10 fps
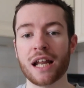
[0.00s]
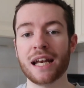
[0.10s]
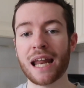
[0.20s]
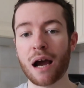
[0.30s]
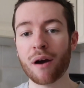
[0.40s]

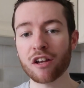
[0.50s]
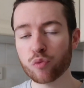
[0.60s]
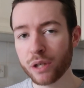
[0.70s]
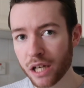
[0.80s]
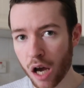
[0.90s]
Now as
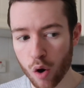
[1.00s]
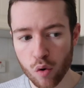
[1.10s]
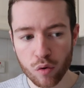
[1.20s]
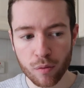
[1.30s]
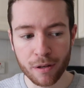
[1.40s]
we know,
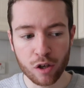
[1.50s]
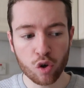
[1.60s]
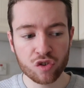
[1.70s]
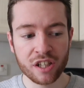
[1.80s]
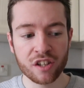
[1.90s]

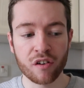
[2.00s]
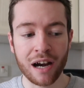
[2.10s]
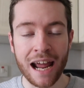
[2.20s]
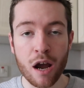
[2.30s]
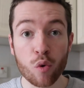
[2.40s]
because these are a
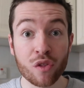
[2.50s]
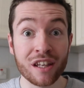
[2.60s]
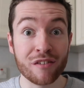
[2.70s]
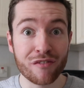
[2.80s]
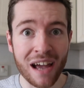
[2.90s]
healthy
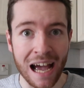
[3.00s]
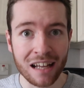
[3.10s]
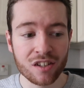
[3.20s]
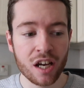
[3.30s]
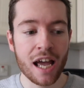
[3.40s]
fat